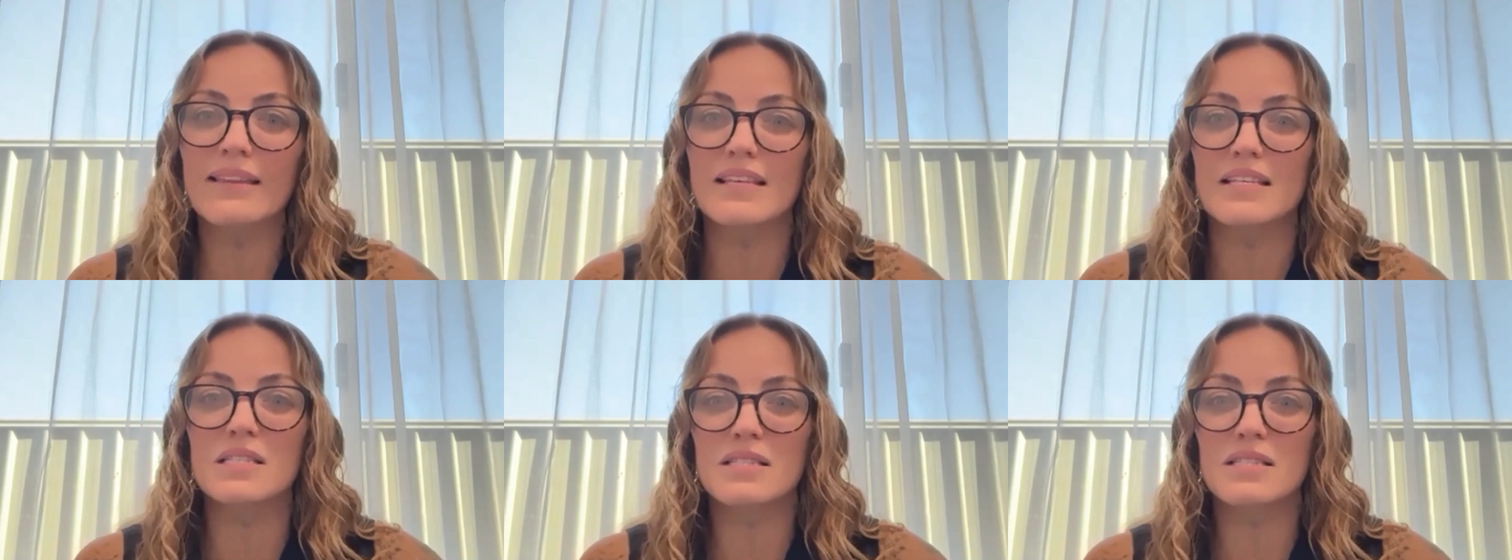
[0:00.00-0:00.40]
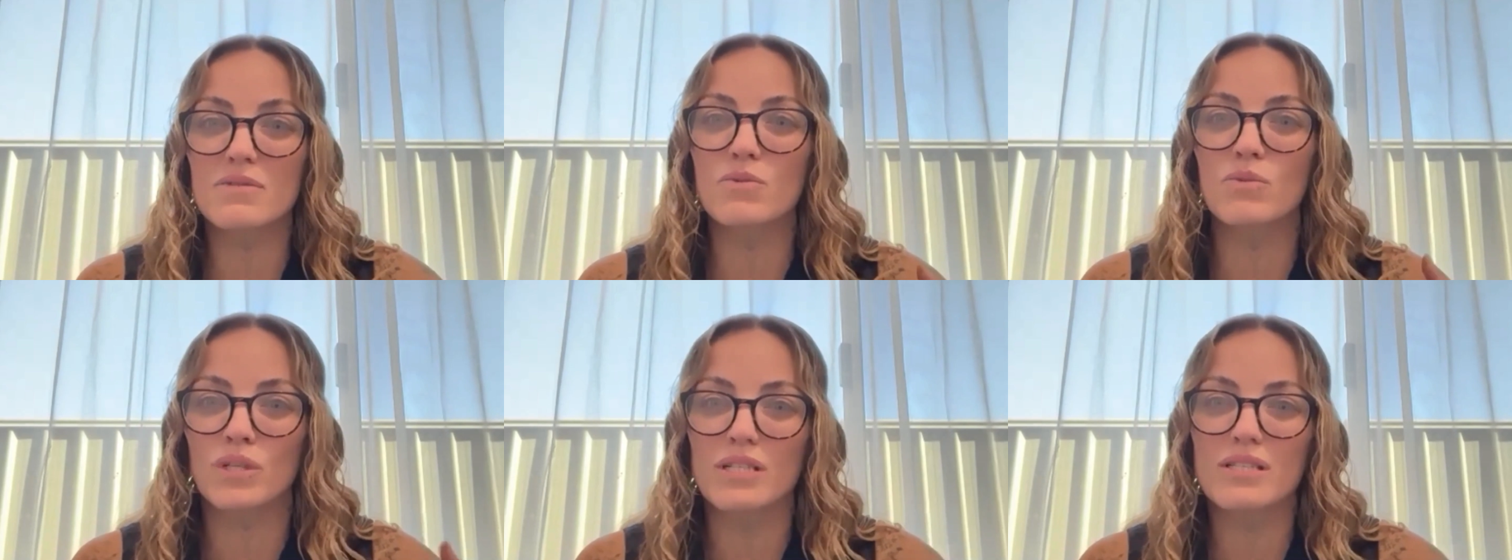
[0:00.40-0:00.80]
This
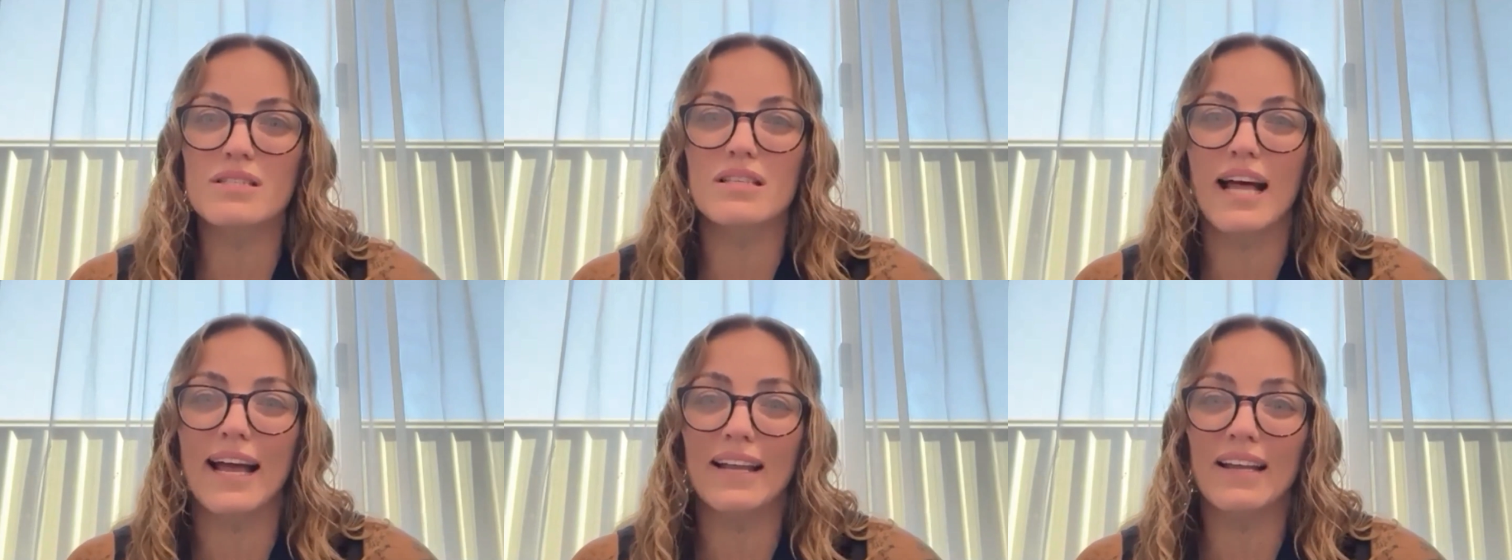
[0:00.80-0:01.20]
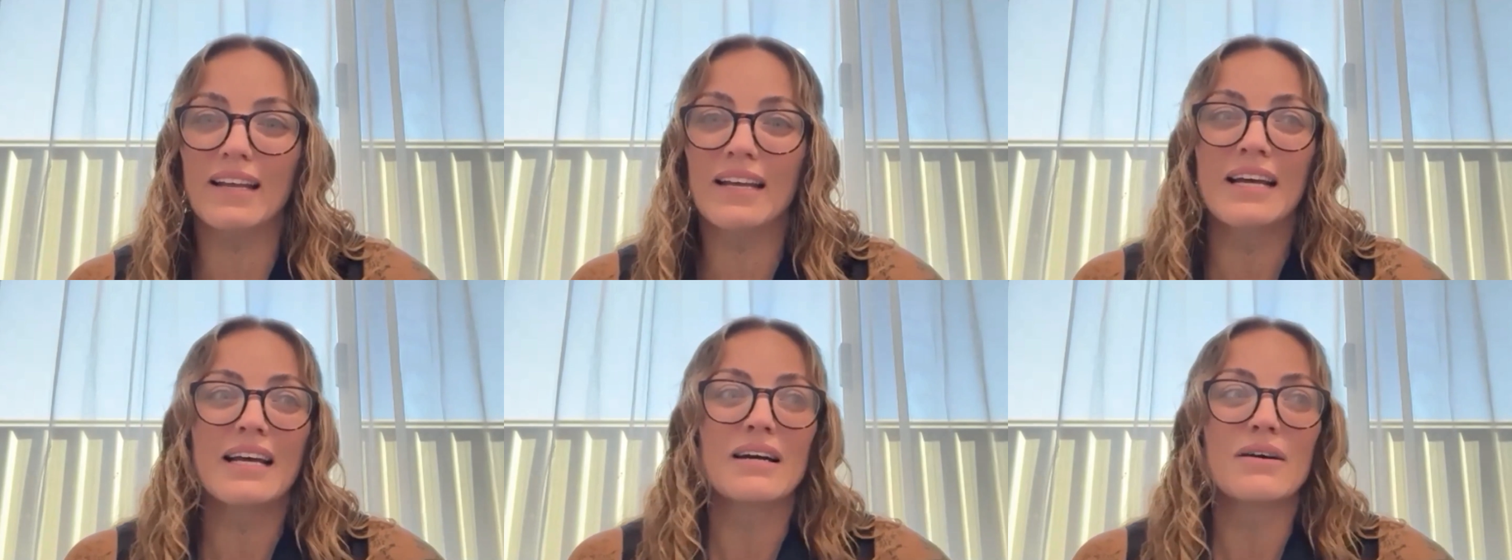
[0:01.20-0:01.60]
was like
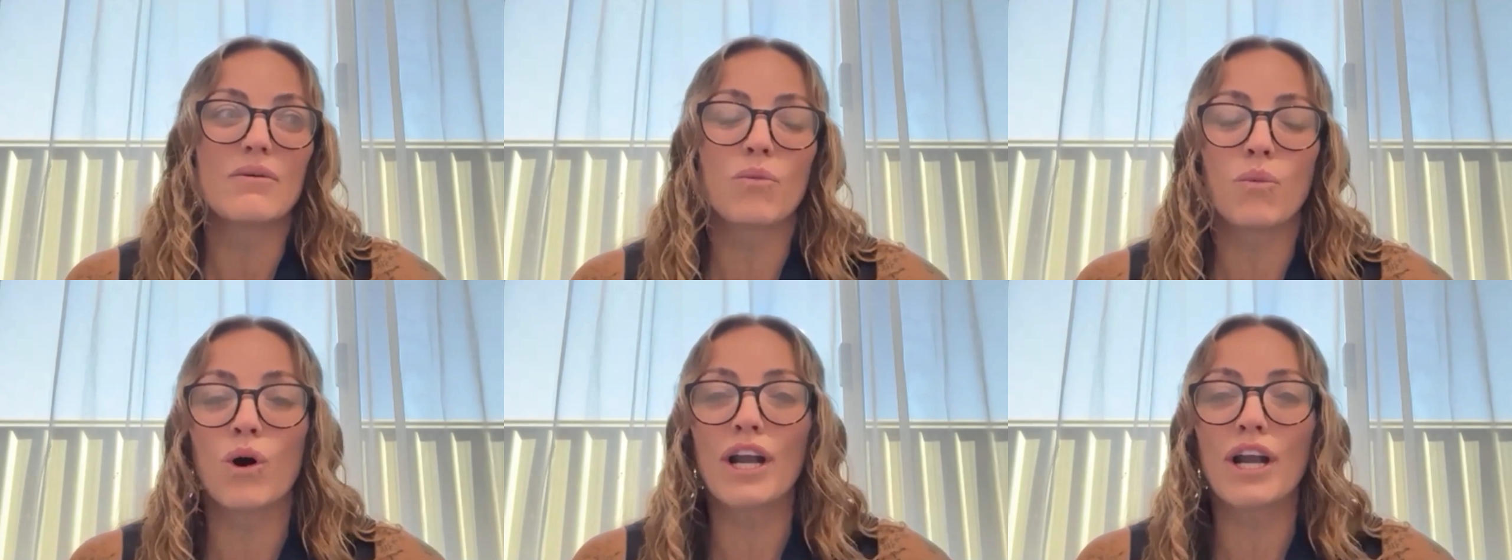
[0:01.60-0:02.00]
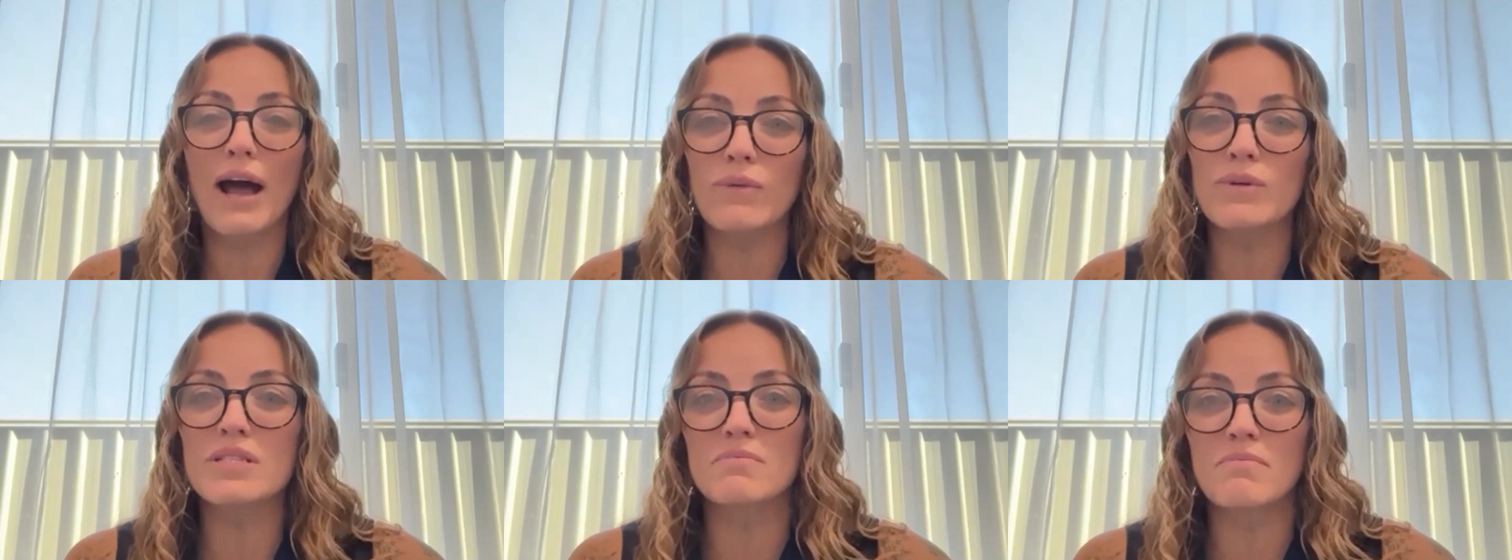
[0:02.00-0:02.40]
what I
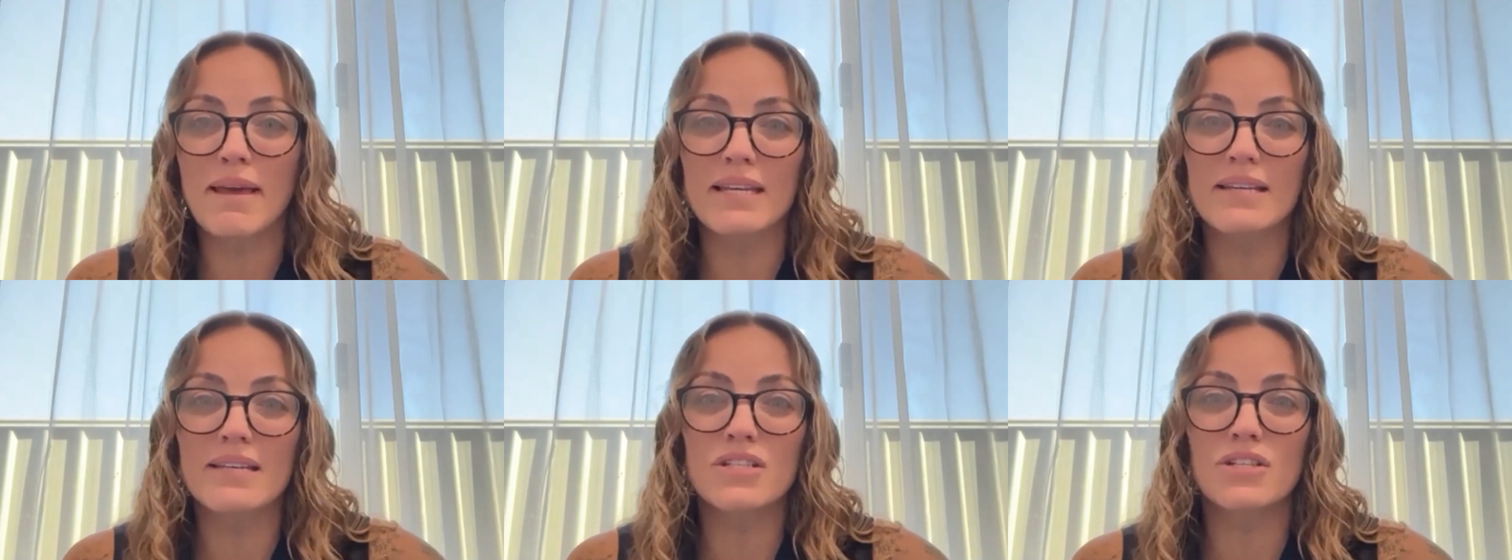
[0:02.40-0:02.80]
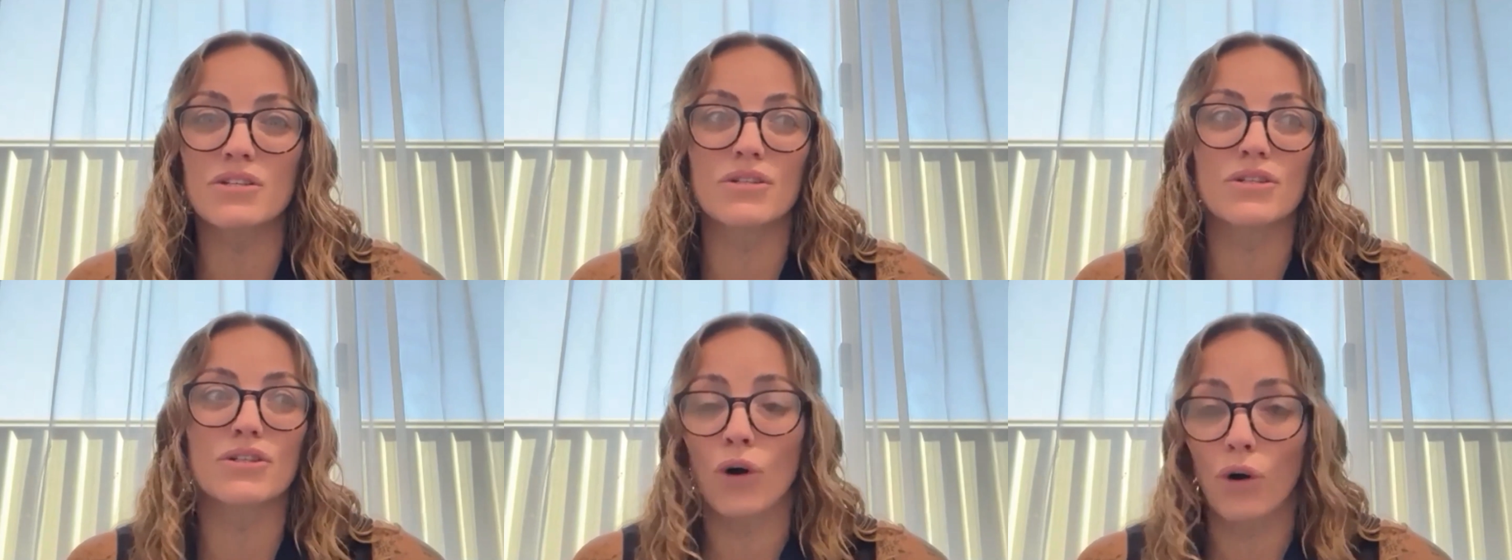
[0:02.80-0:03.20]
was meant
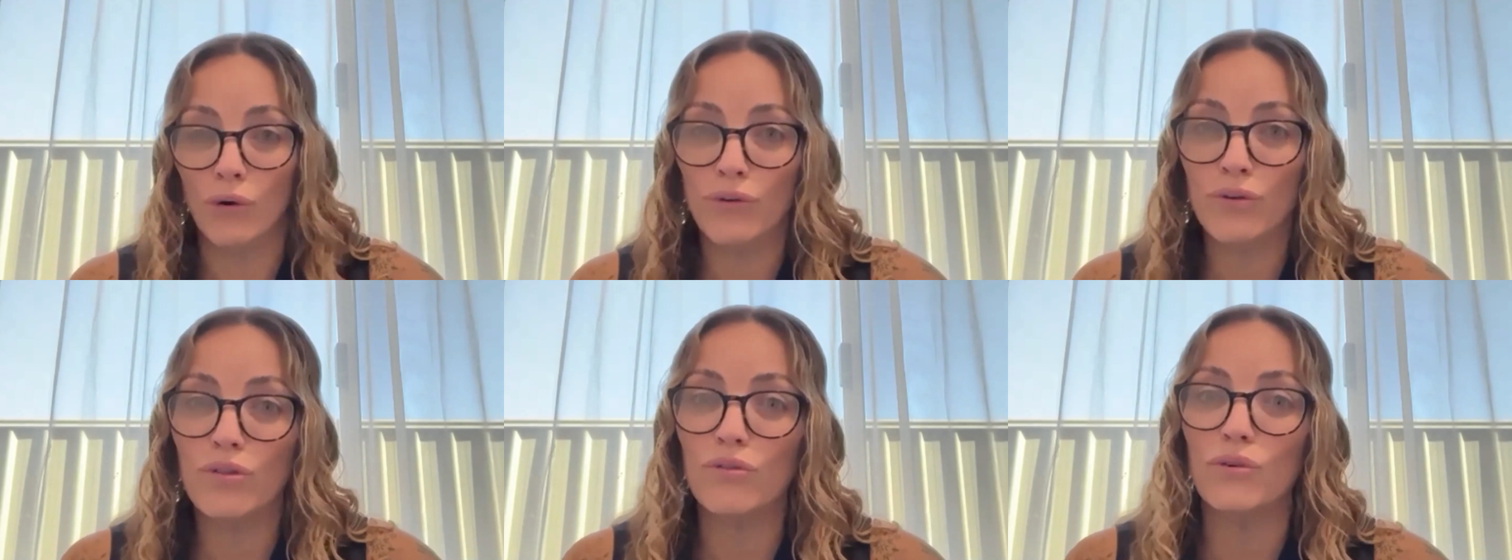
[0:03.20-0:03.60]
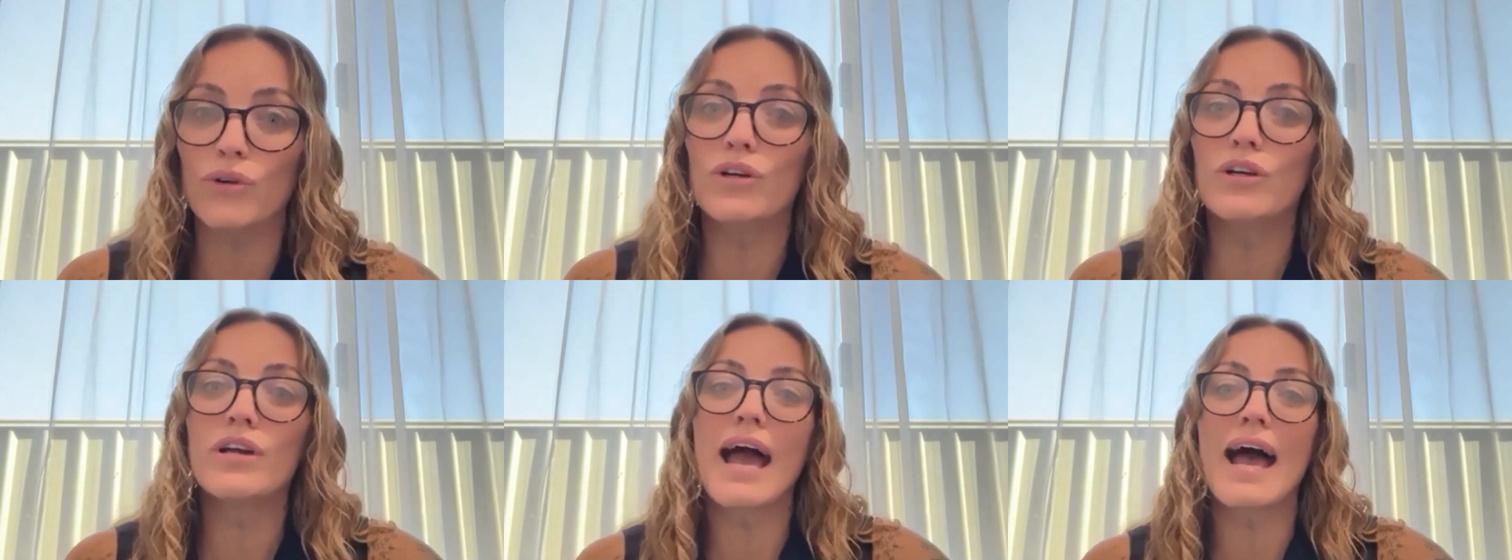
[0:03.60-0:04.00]
to go
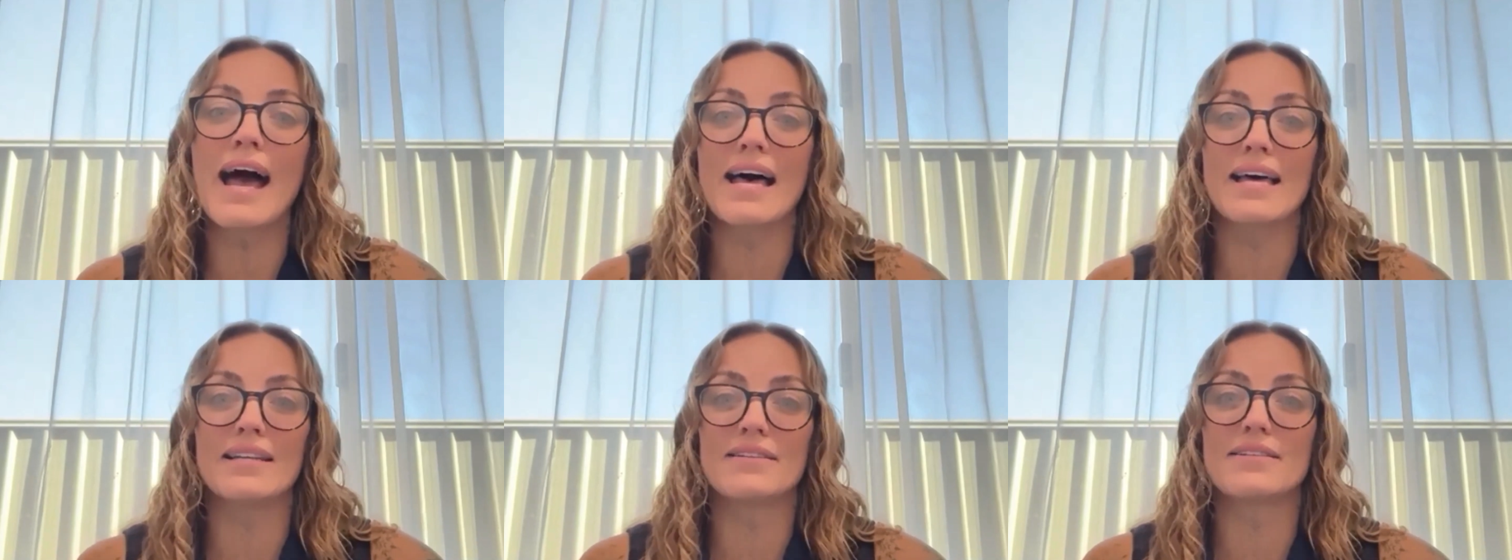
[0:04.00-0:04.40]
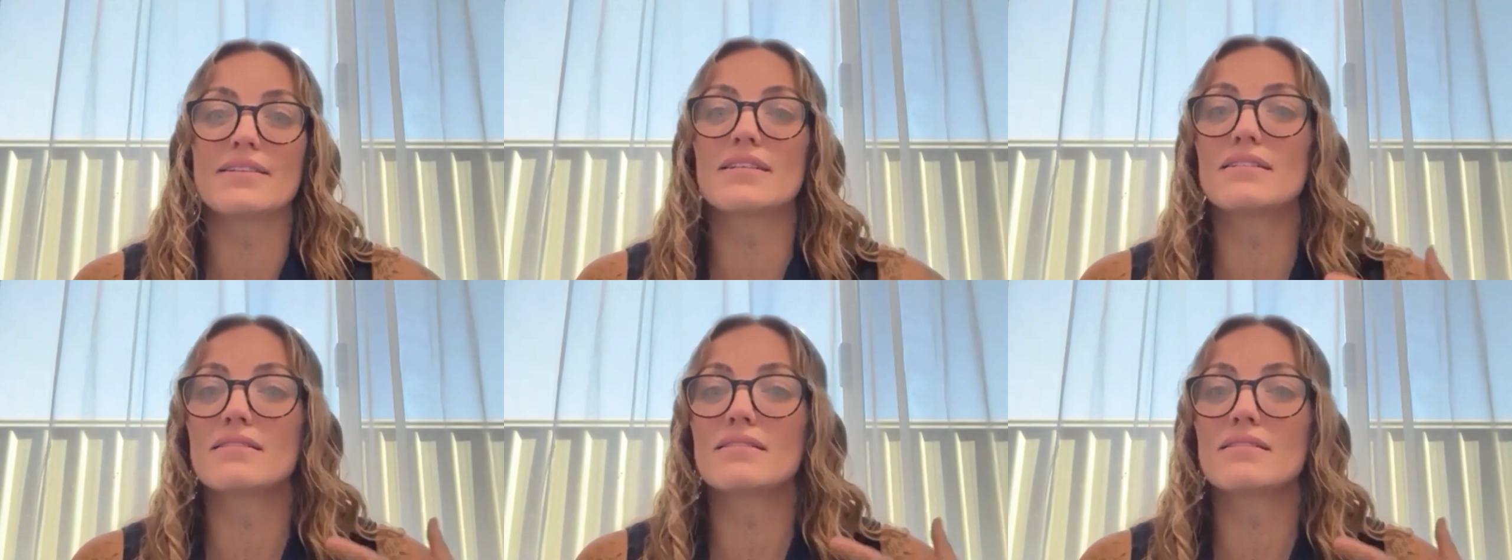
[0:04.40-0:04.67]
through, and